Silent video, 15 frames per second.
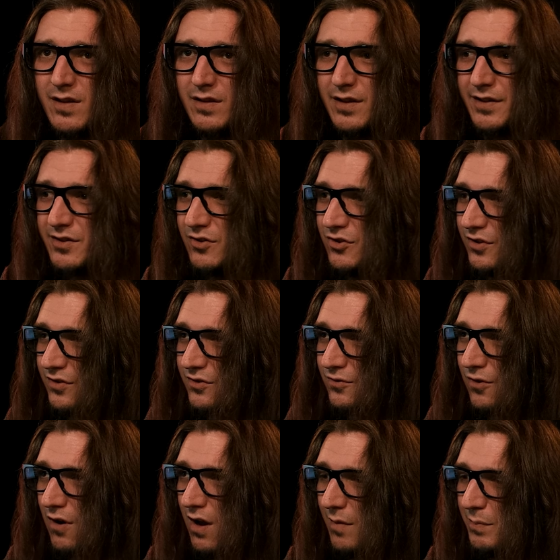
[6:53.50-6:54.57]
Let's just
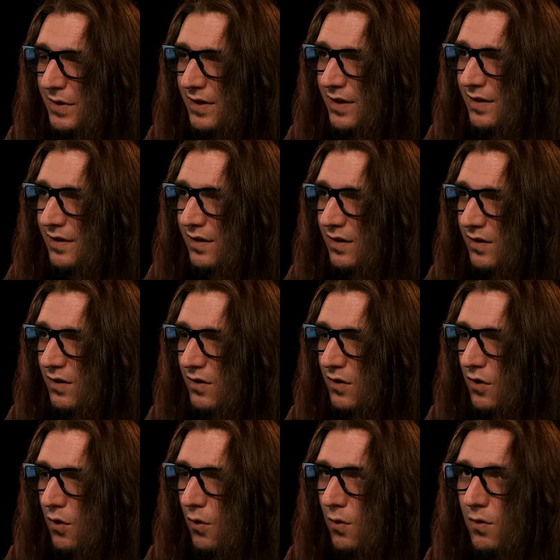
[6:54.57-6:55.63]
drop in
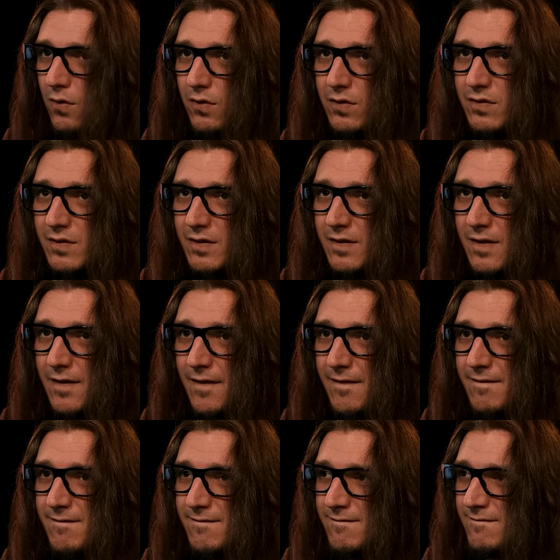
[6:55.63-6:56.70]
coal,
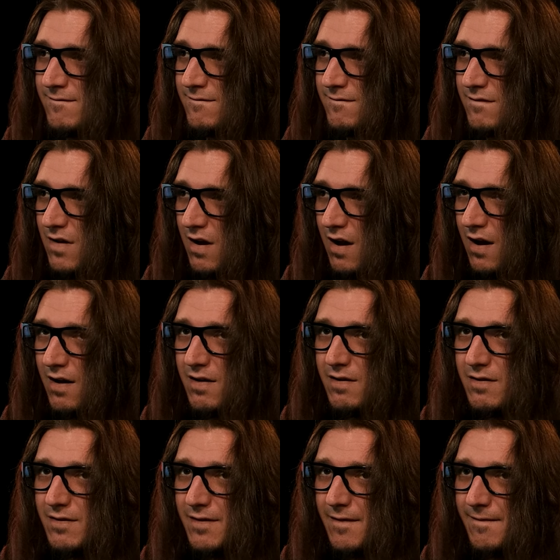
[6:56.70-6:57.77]

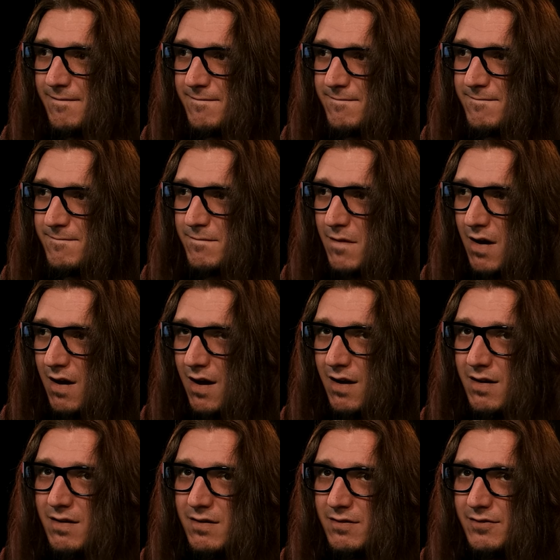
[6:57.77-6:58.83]
iron,
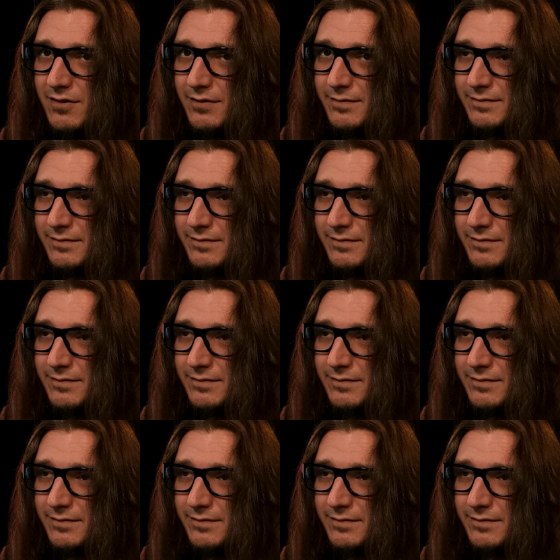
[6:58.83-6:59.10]
iron,